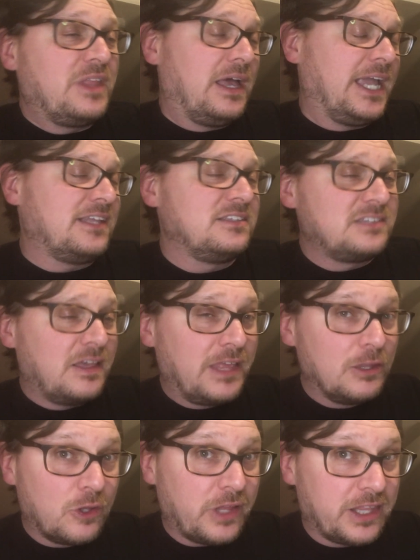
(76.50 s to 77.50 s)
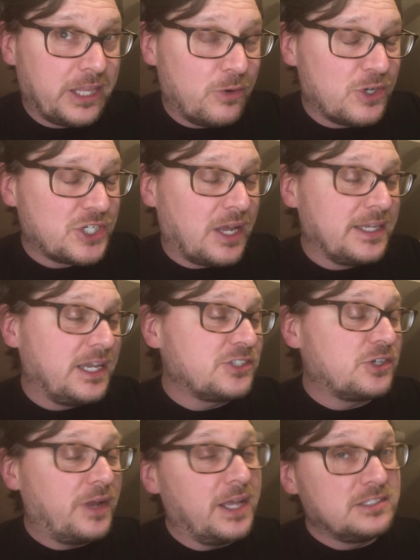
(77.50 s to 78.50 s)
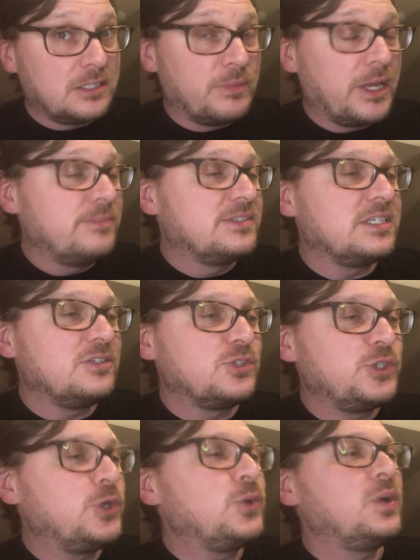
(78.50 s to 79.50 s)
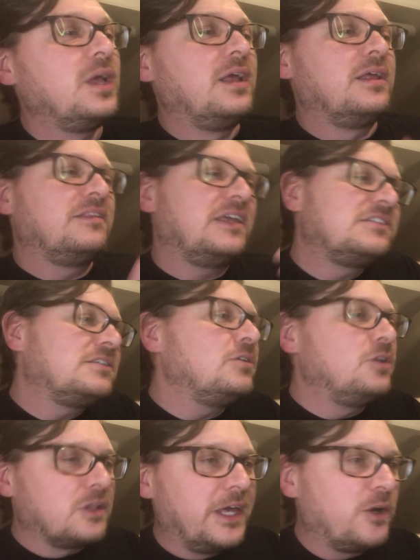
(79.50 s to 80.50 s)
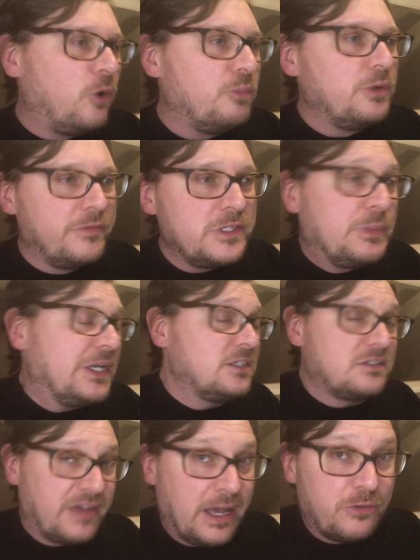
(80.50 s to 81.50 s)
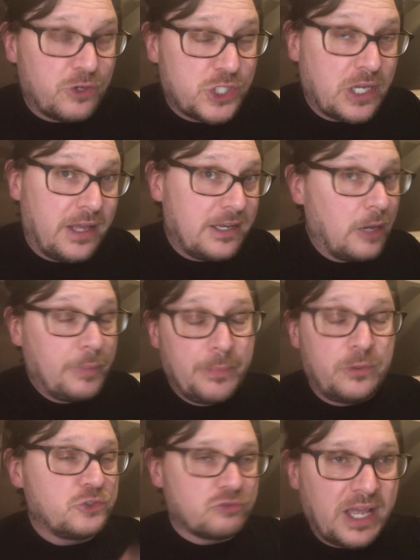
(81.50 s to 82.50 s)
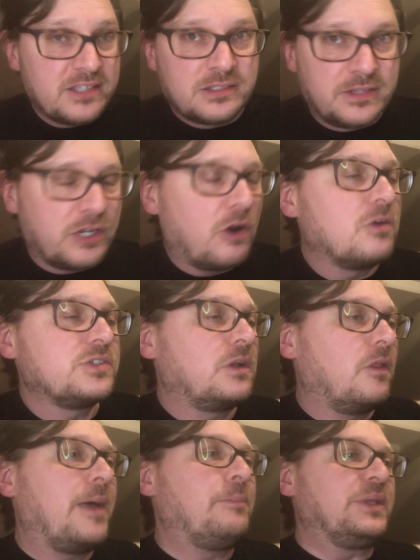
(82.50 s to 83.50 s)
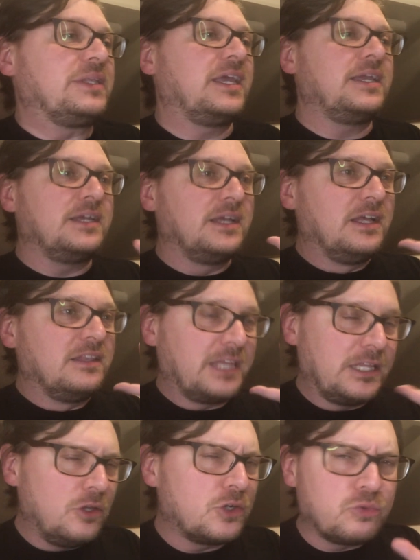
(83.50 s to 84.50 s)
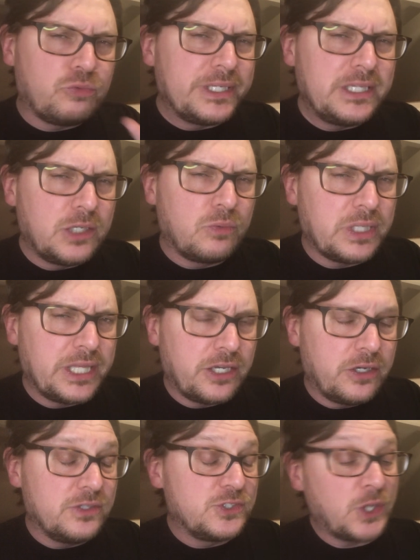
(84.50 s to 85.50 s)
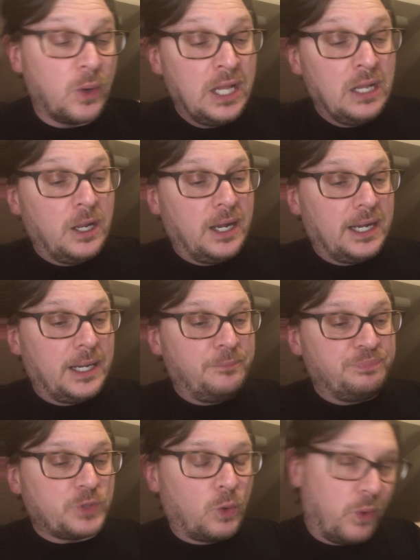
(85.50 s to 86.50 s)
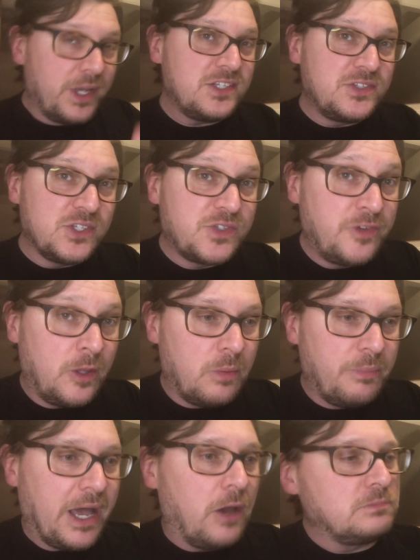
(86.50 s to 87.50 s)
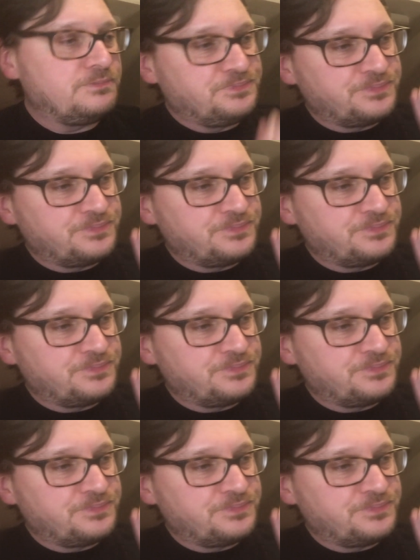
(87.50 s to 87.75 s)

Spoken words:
I can say they look like they were shot yesterday, and sometimes these do. They still look like old movies because of how they're shot and how people dress and the cars and all that, but they look really, really good. So what is this film about?